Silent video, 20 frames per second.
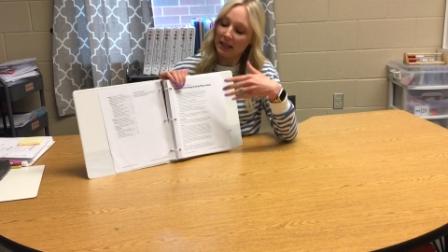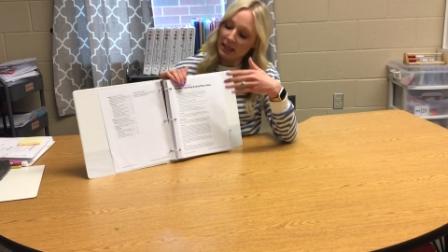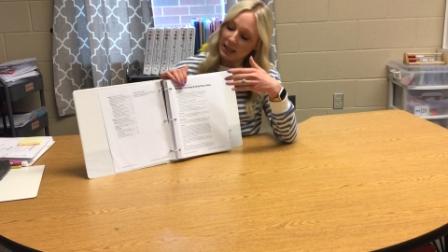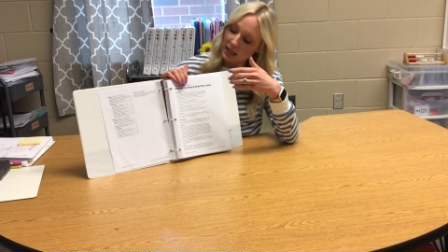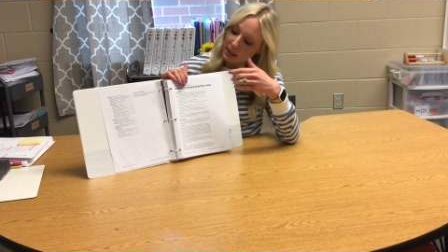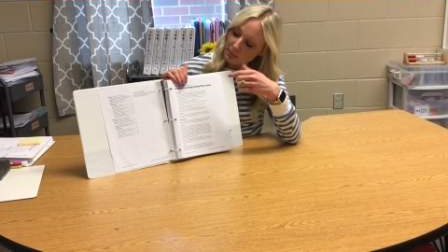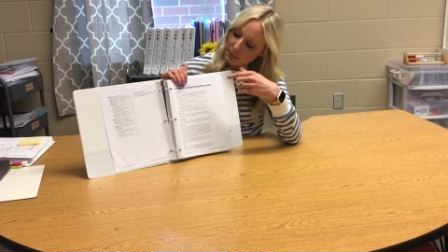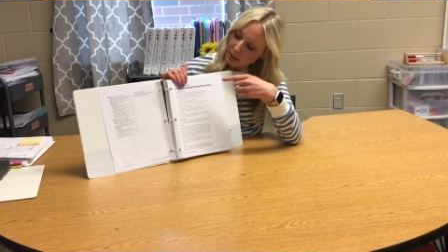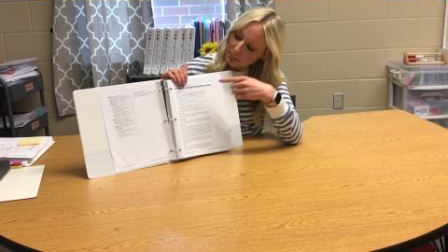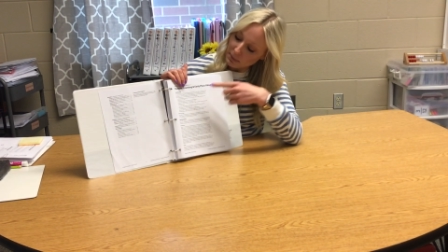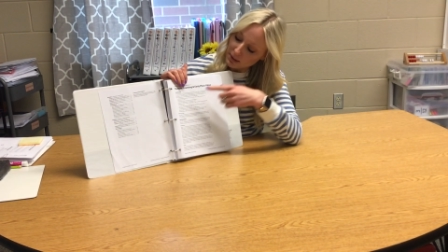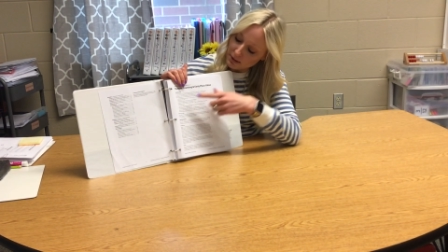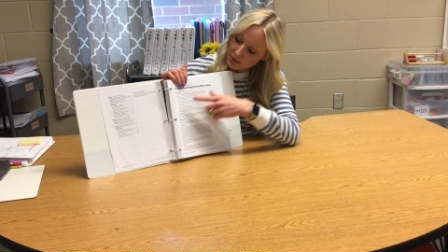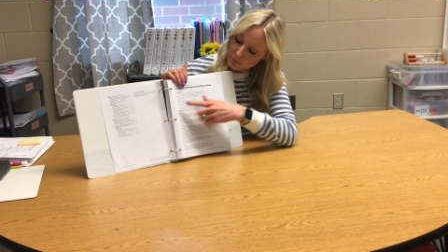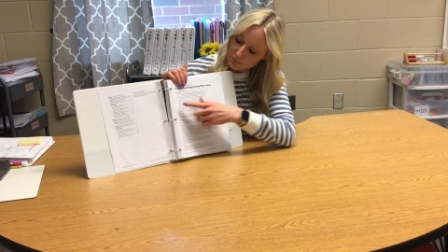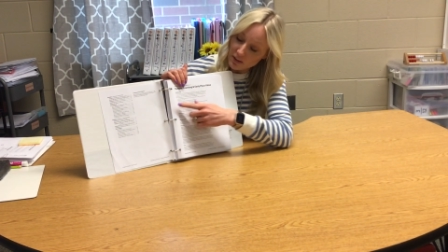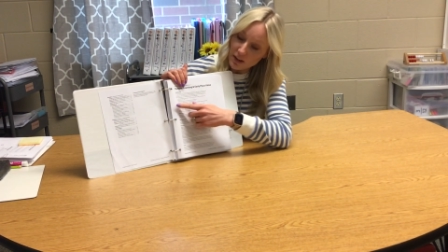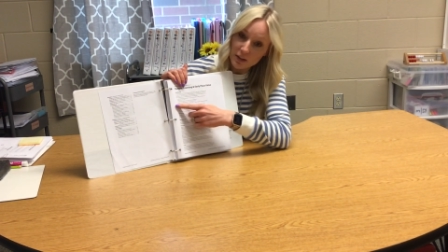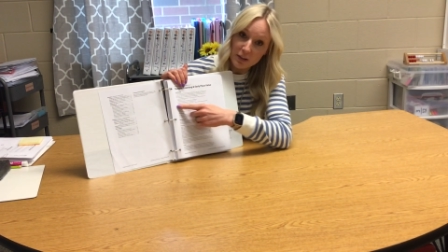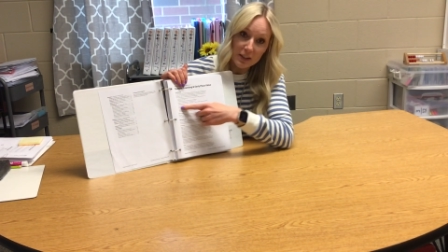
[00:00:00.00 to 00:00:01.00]
It might be a
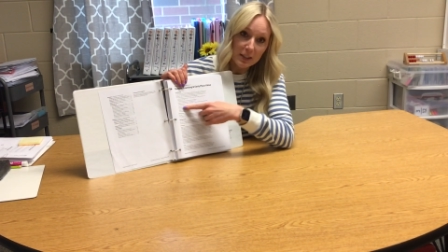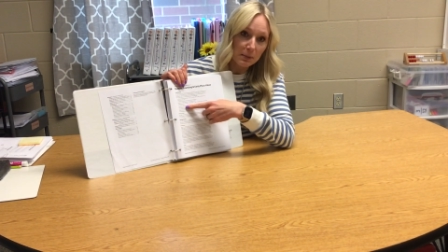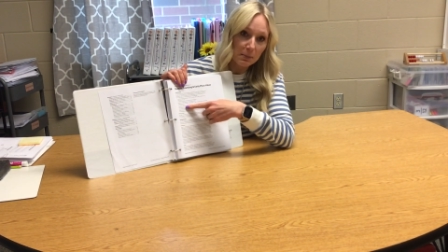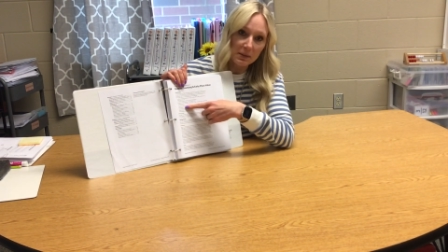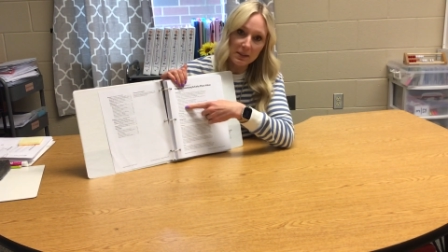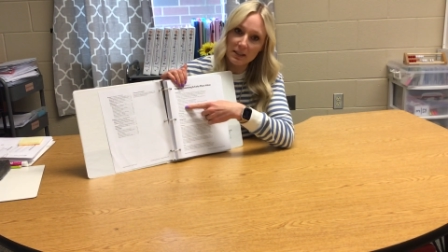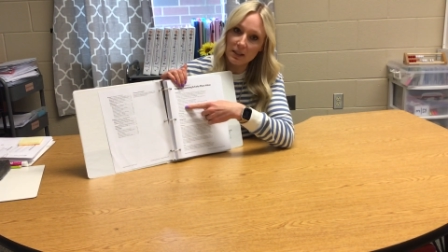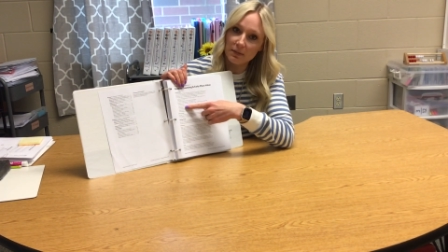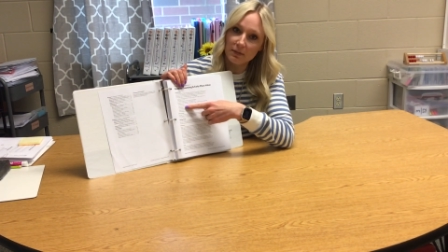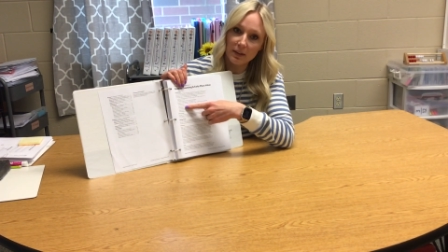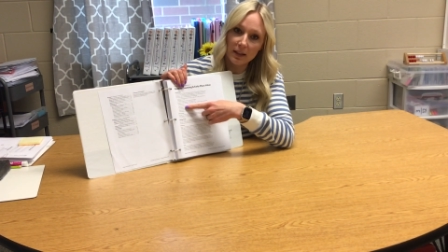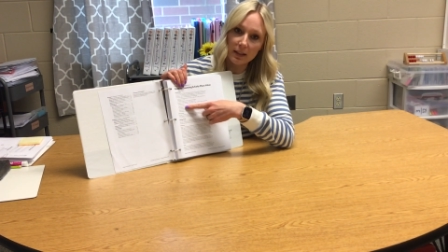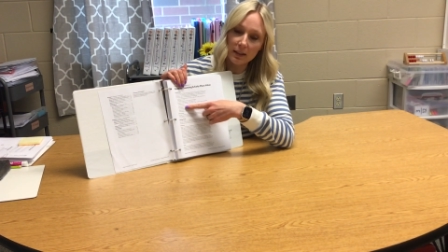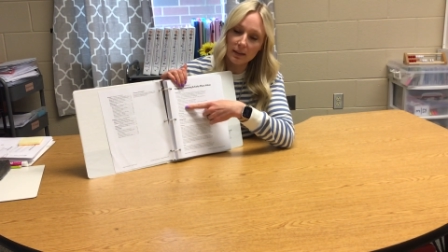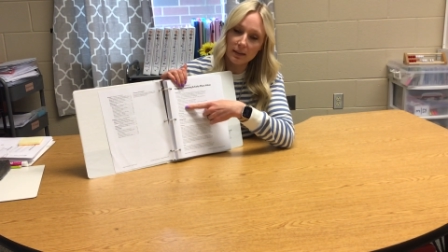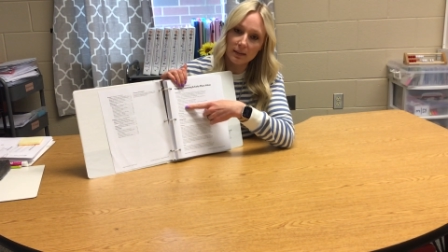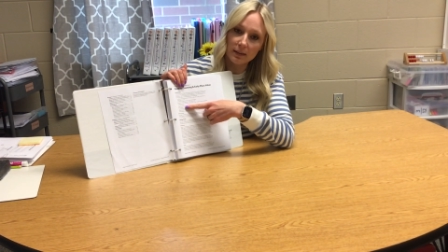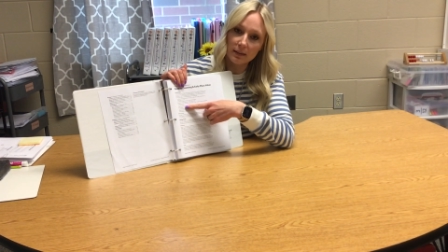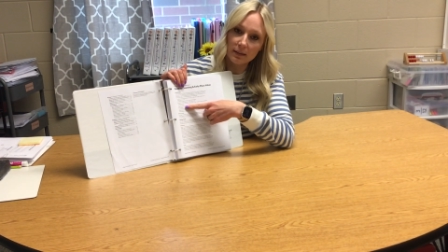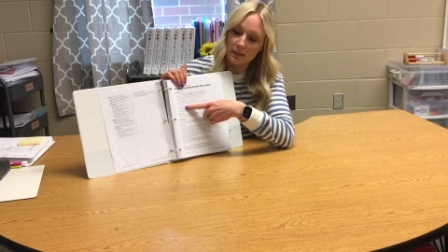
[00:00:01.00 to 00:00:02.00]
very specific
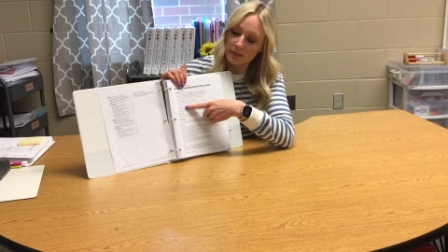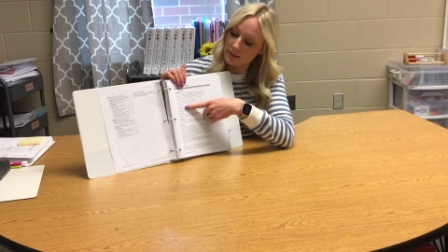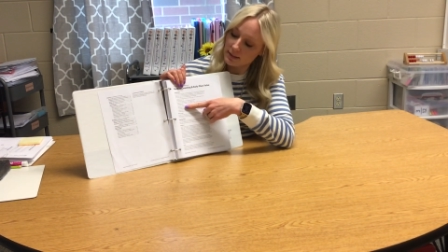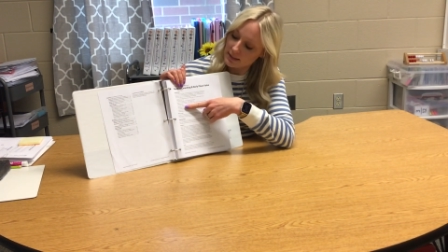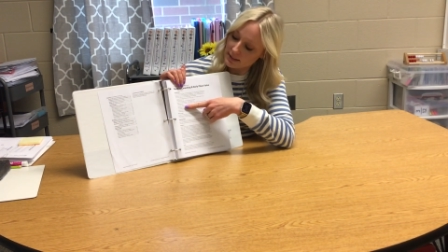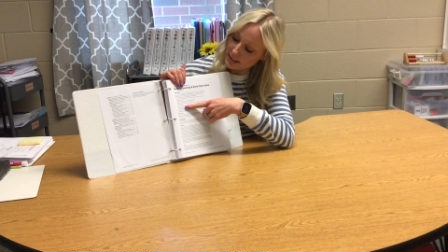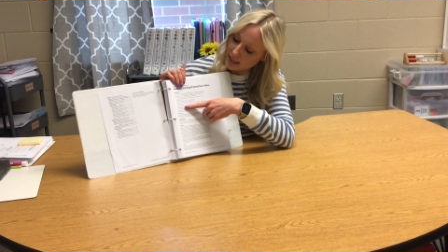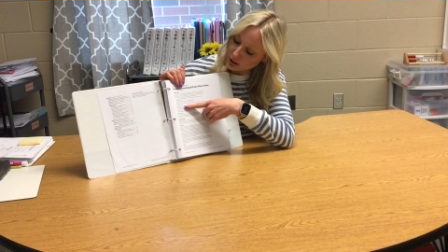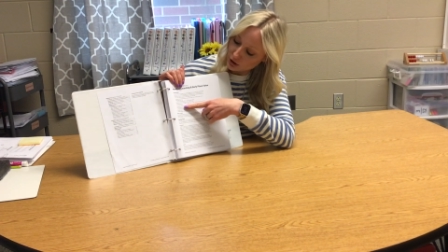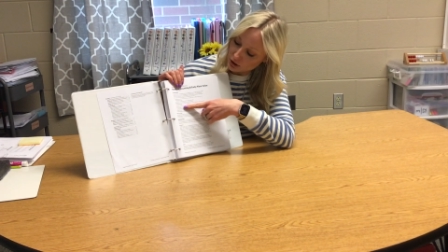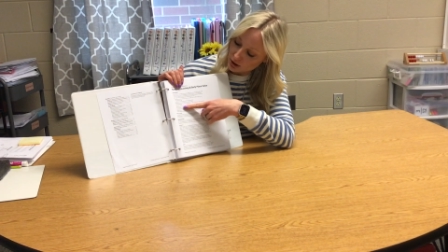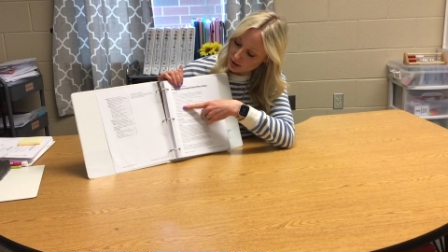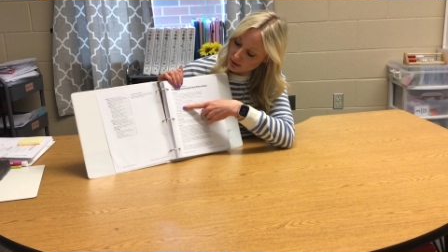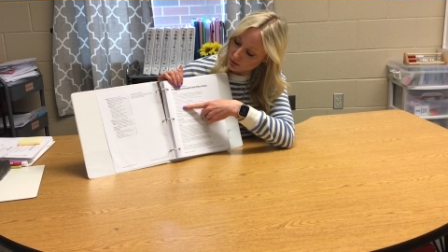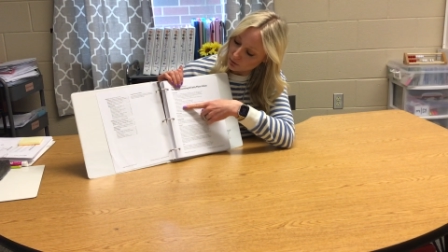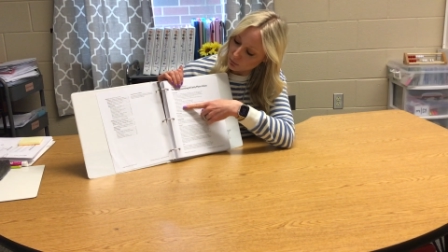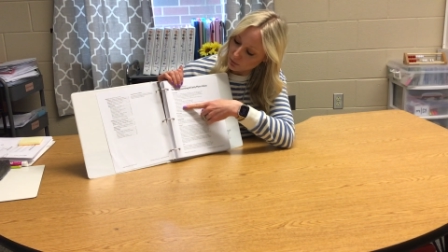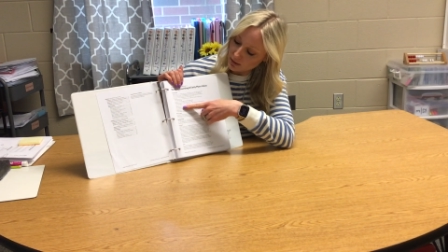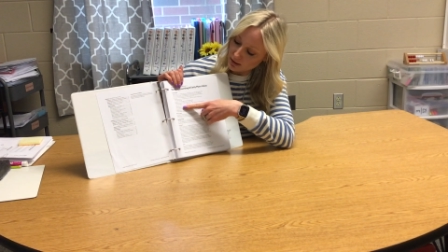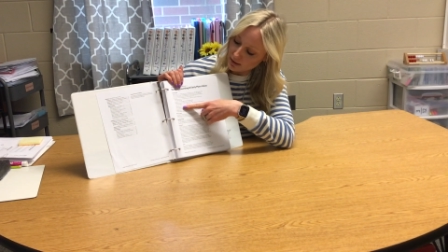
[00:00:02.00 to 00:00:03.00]
session
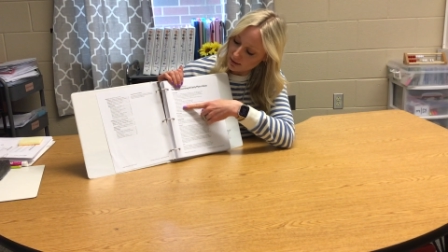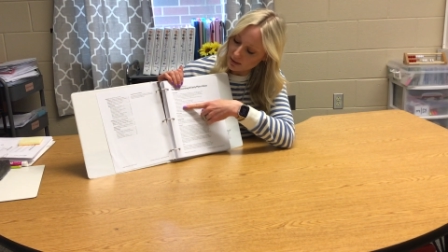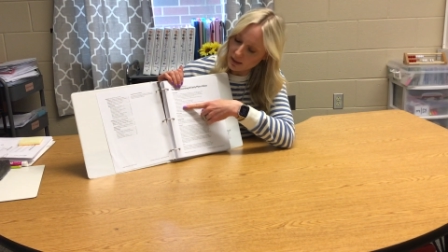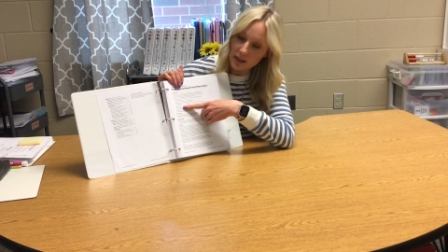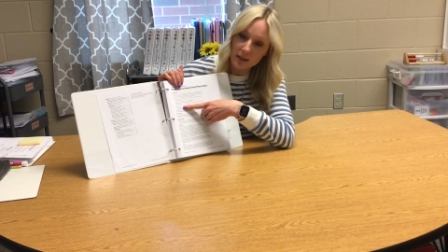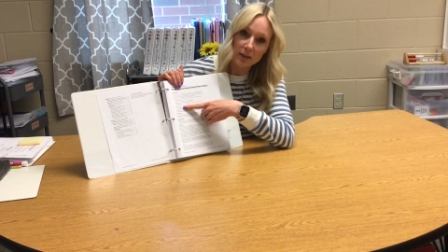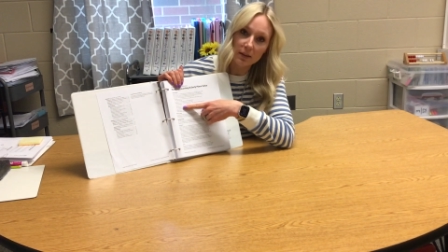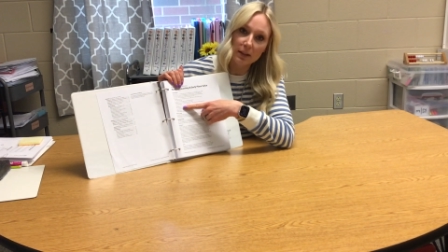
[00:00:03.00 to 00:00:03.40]
within there